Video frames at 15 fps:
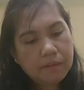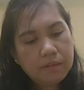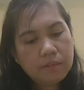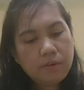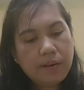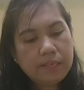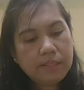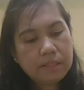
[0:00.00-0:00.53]

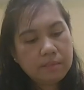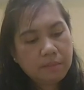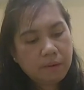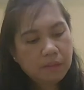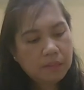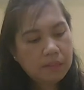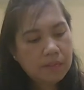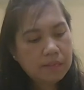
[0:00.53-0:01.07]
So I just
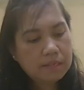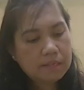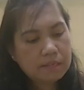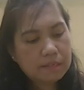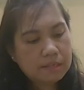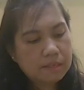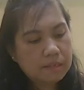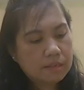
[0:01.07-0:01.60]
bought the
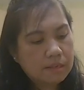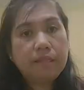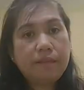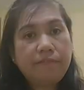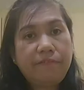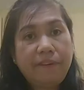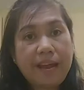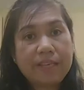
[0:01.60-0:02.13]

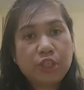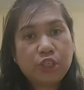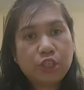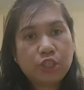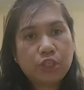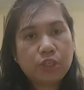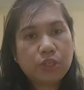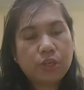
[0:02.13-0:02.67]

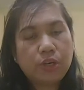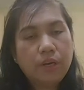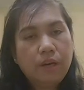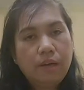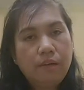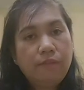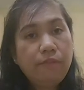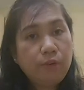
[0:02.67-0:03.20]
fresh
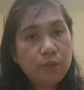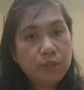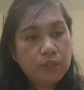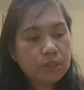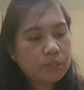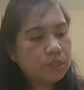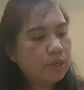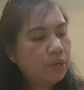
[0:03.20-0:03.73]

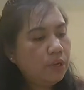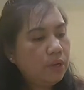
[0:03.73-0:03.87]
fruits.